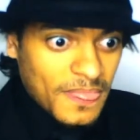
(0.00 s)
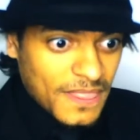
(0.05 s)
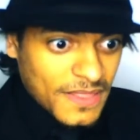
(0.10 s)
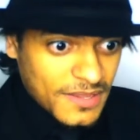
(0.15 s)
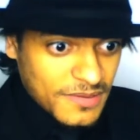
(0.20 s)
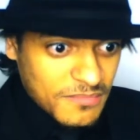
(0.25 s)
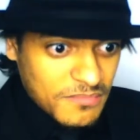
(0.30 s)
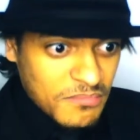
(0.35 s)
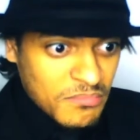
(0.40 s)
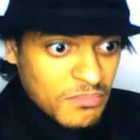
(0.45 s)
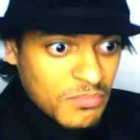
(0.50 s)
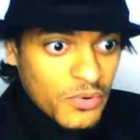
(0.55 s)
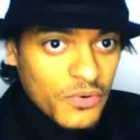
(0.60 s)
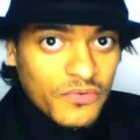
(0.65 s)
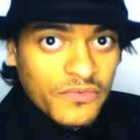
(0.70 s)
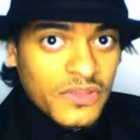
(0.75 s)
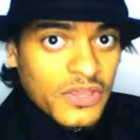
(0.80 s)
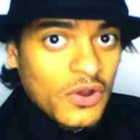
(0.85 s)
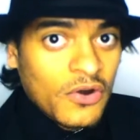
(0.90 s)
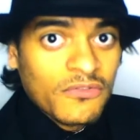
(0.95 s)

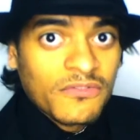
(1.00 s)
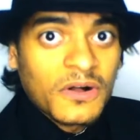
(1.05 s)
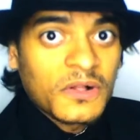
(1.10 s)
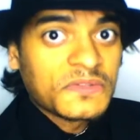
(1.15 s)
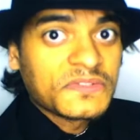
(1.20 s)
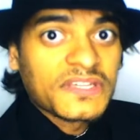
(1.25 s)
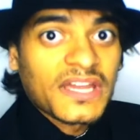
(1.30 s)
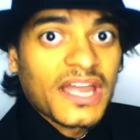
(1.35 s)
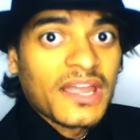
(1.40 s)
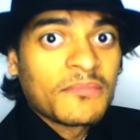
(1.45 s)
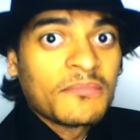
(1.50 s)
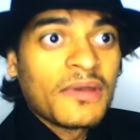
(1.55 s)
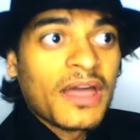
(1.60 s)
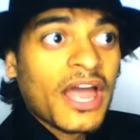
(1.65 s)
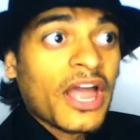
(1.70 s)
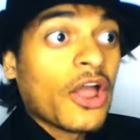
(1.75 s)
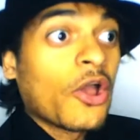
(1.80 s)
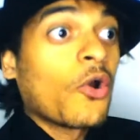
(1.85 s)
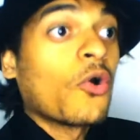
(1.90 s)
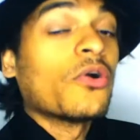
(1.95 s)
movie of all time
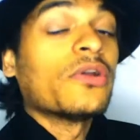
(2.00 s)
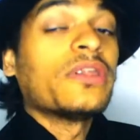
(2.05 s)
according